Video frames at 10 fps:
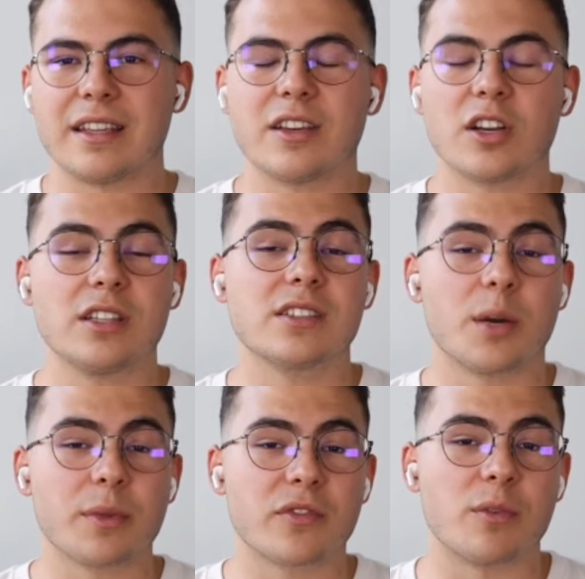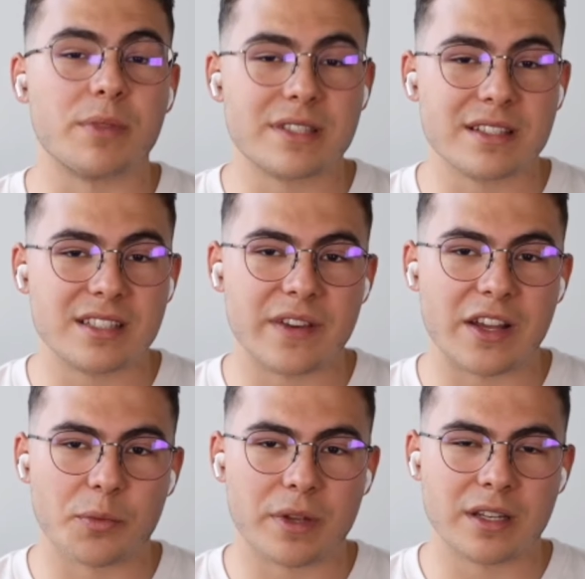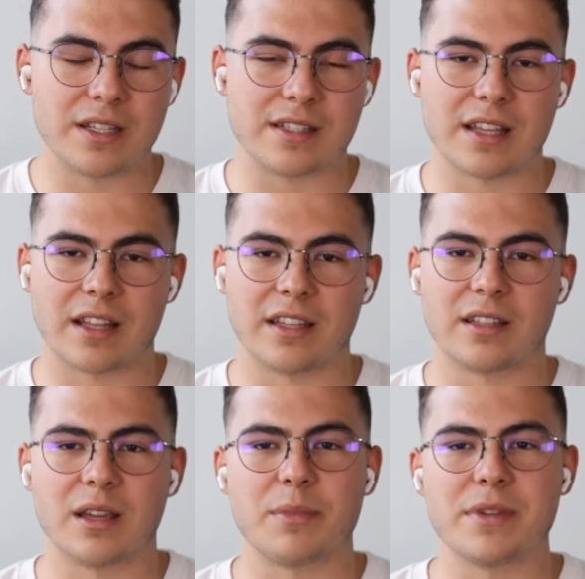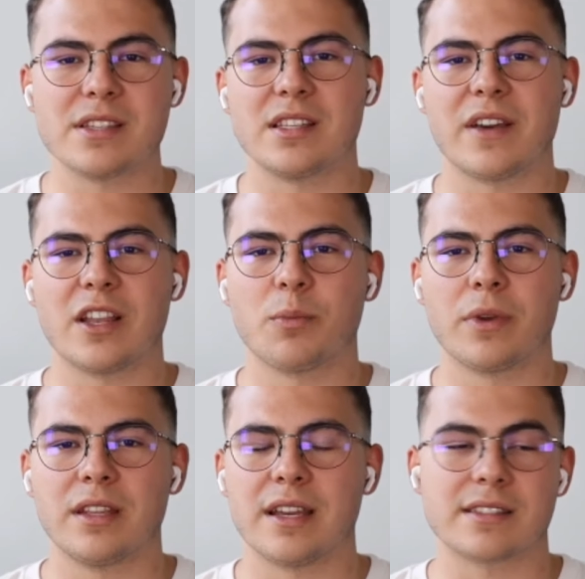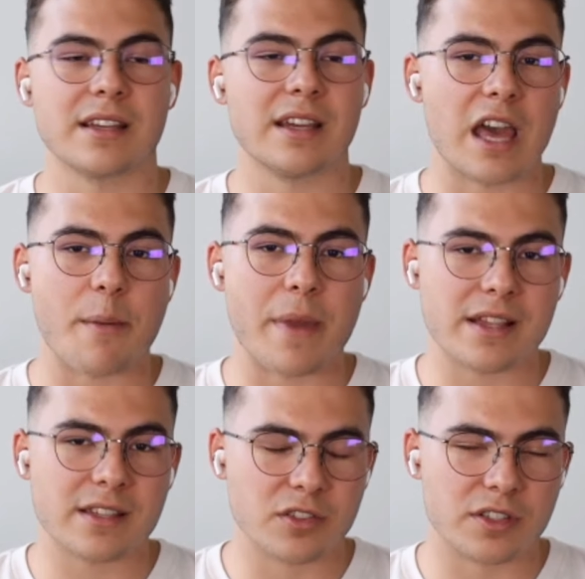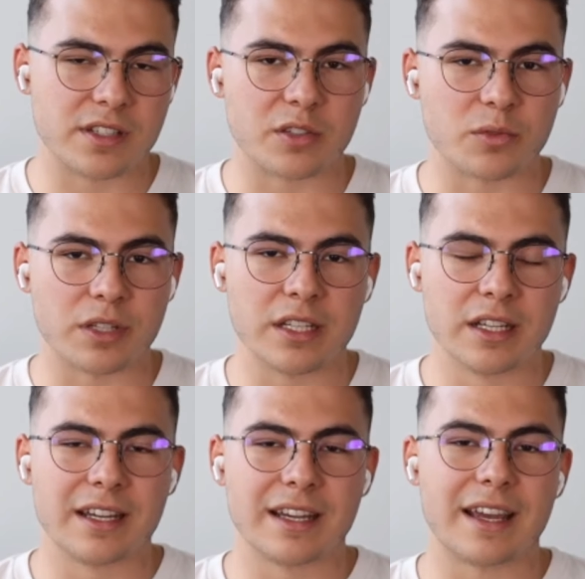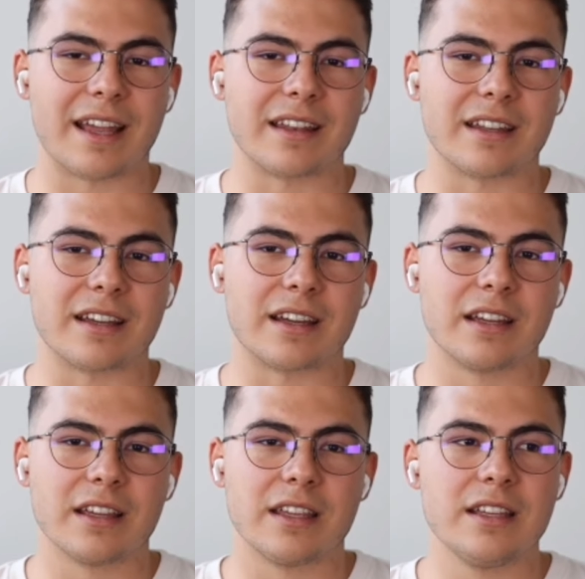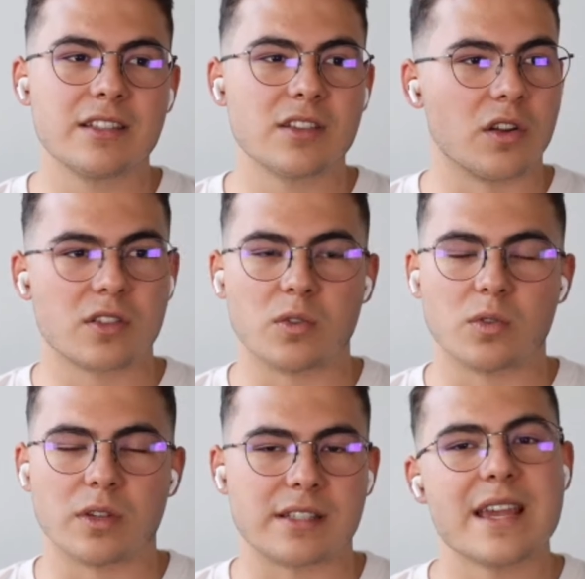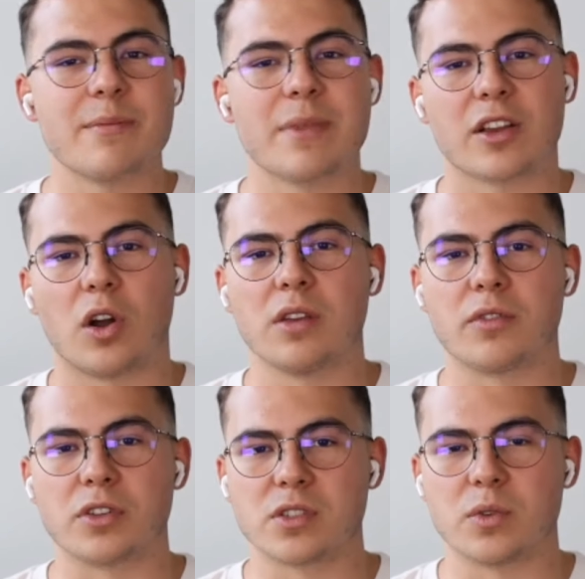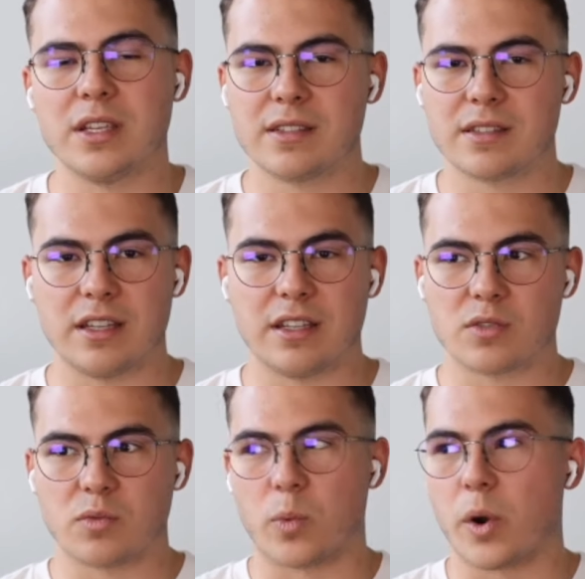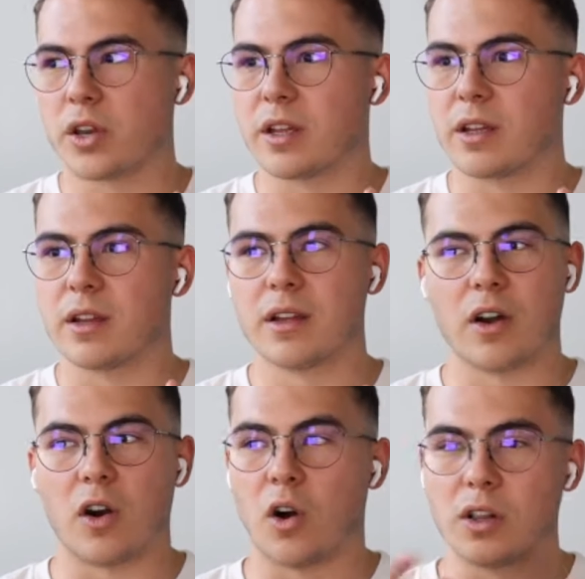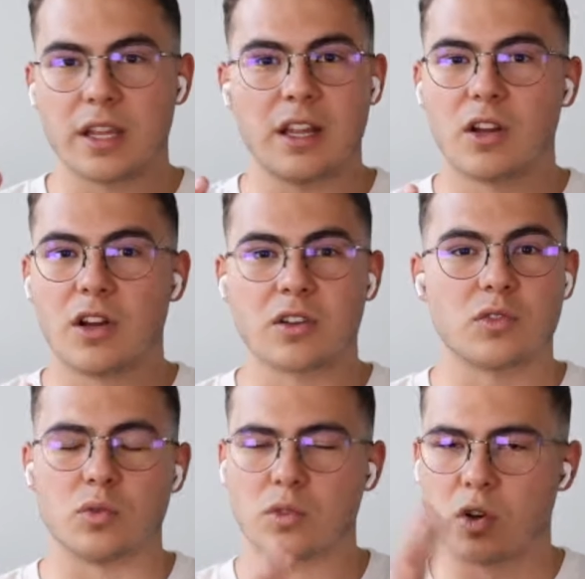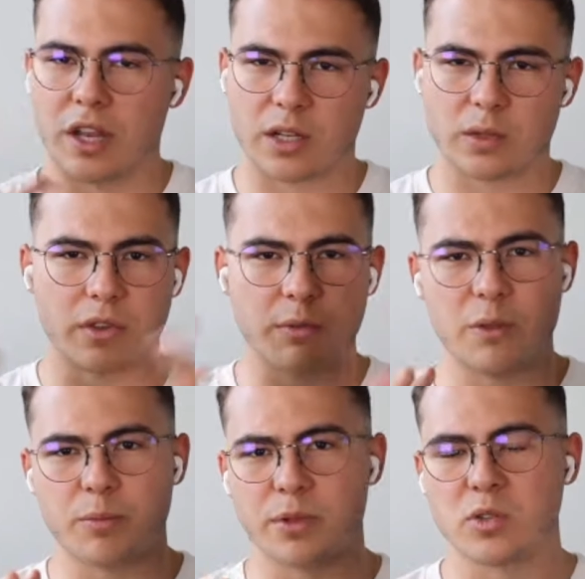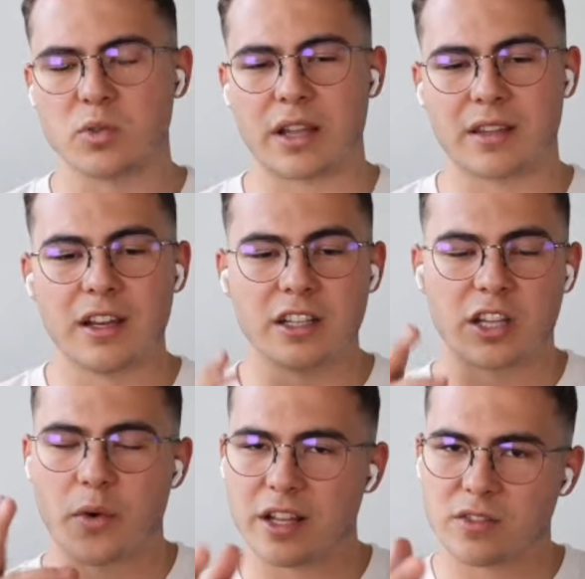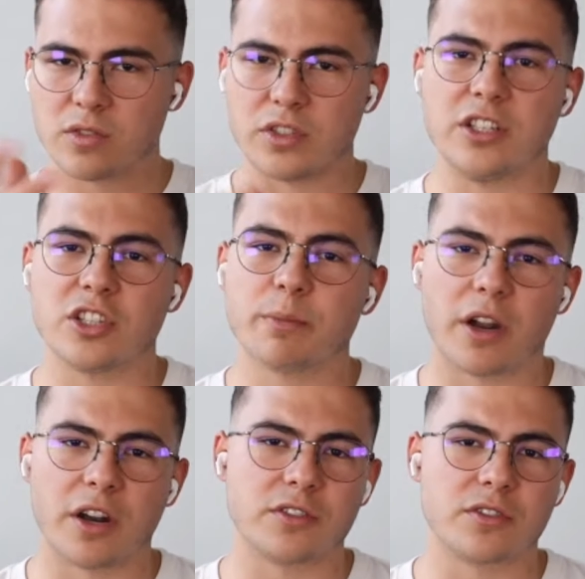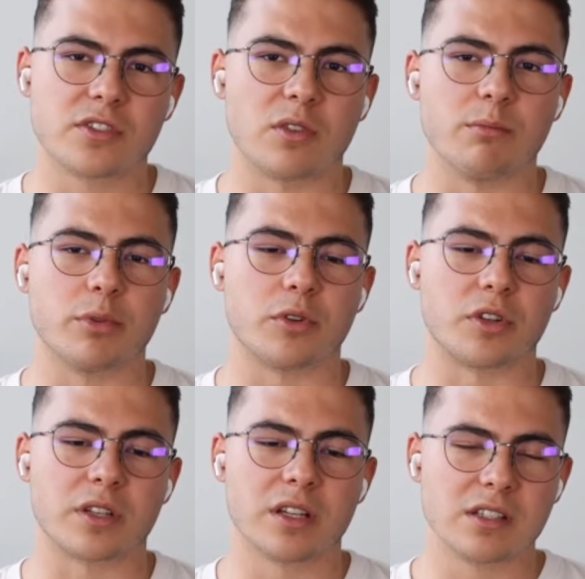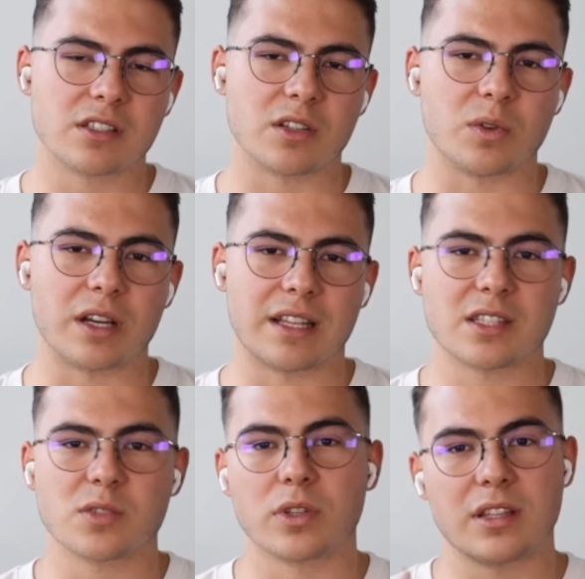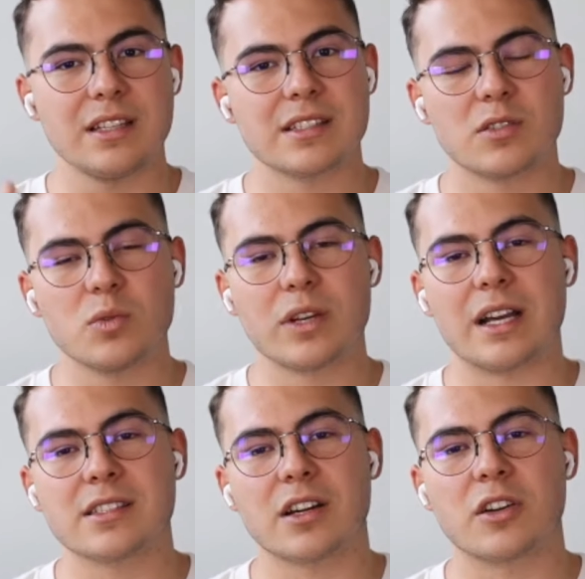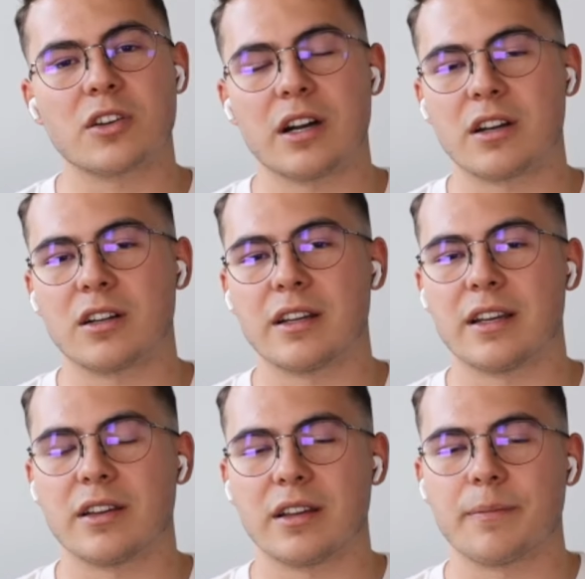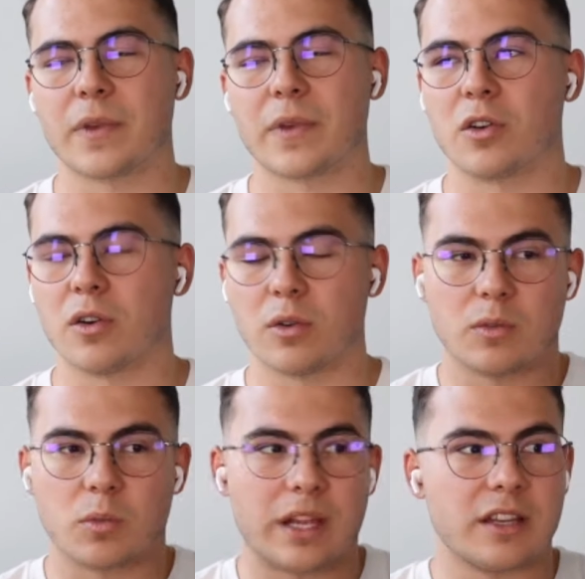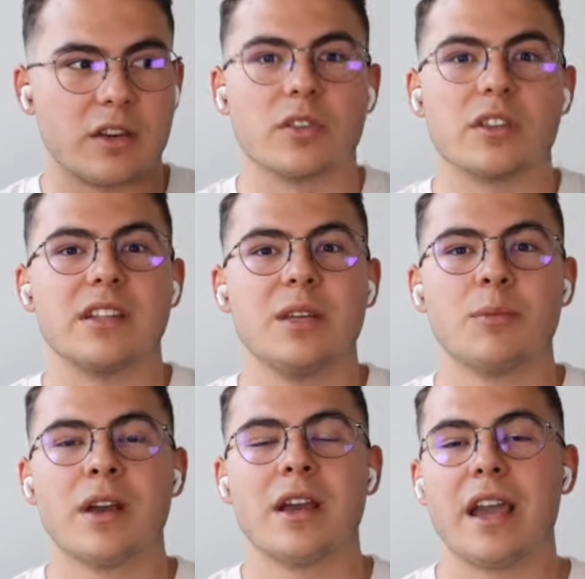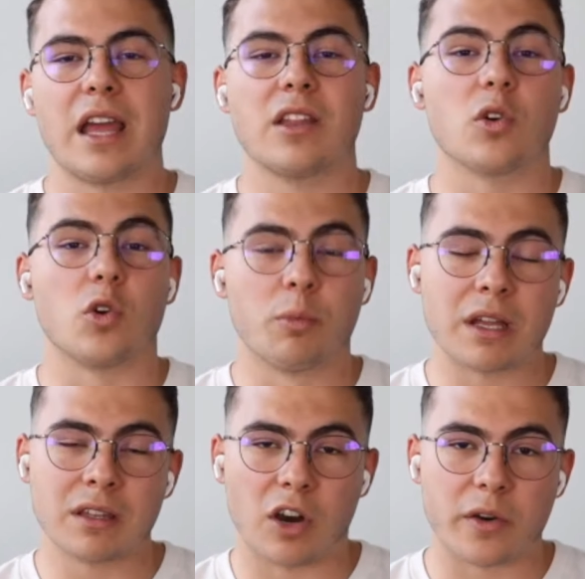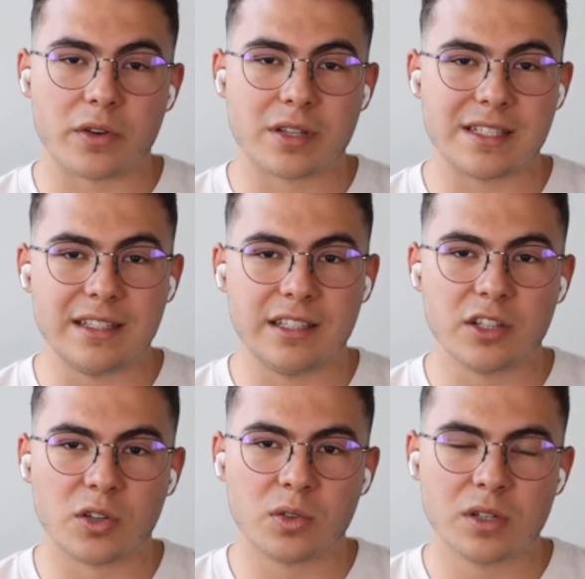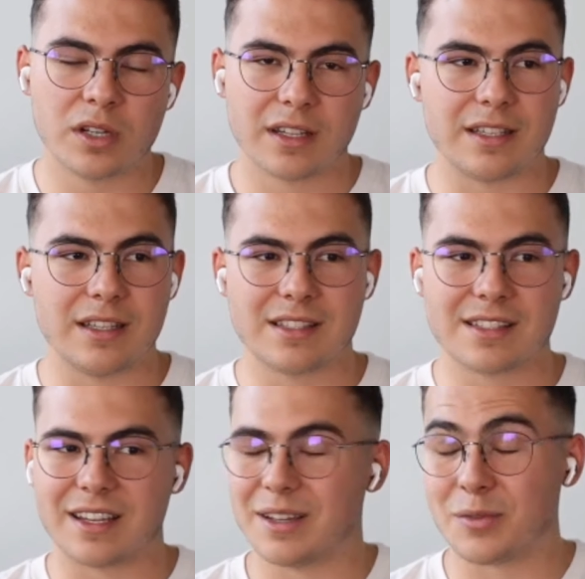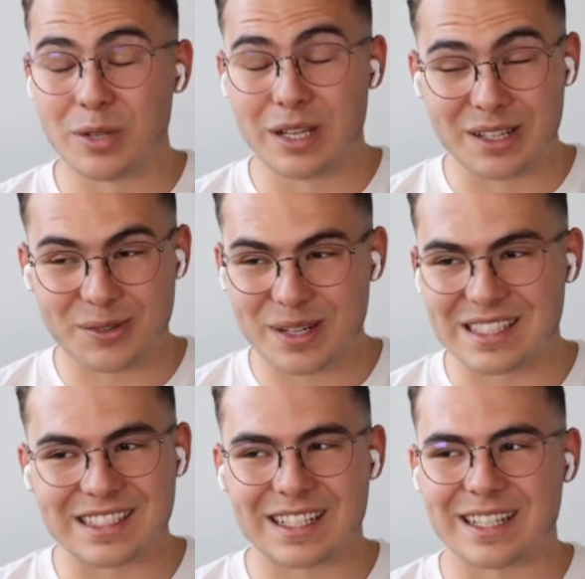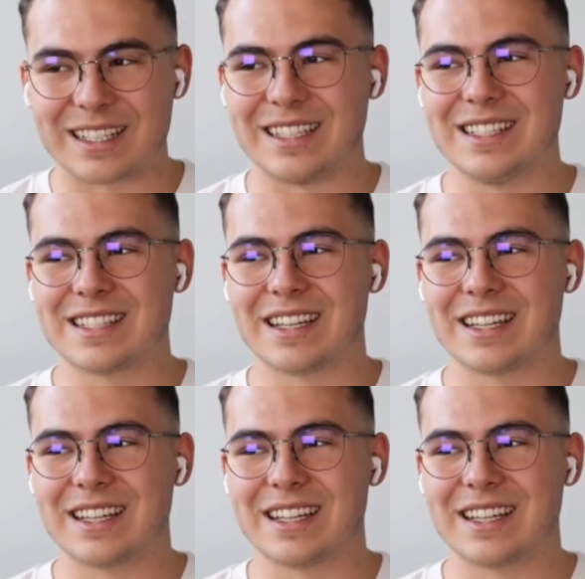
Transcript: he's coming from business development. He studied business development. He has a master's degree, and he's also same like Oliver, so he's working all day long to connect with people, to get the right strategic partners on board. So that's what these 2 guys are why they're on the team. And Roman, our CTO, he's a really crazy guy. He's